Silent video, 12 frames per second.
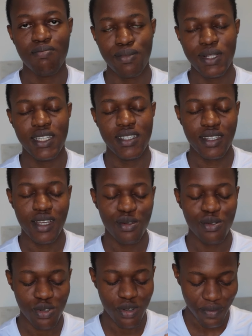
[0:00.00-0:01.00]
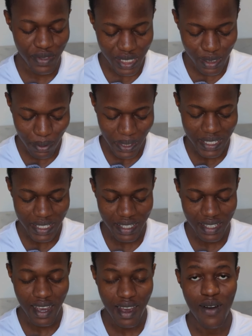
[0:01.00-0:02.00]
Please take note of the
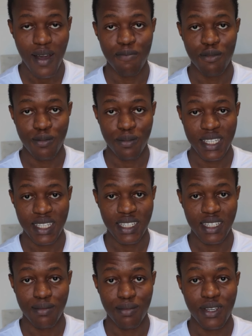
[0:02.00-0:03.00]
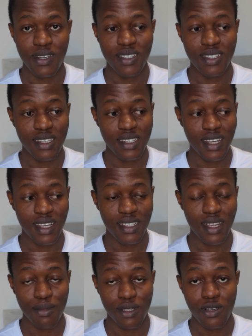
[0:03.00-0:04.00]
spacing, how I'm spacing it, because this
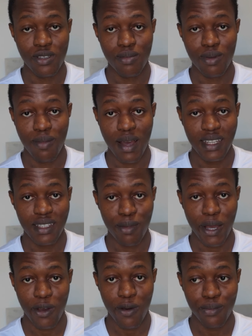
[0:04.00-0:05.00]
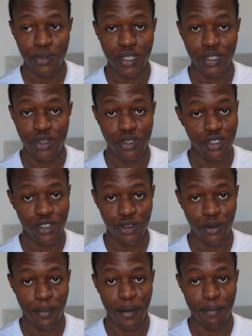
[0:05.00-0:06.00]
exam is going to be marked by a computer, not a
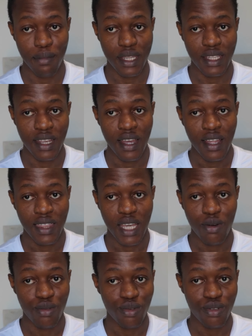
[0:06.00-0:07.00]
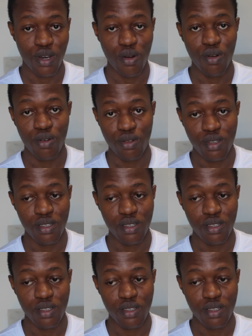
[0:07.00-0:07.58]
human being that will know that, oh,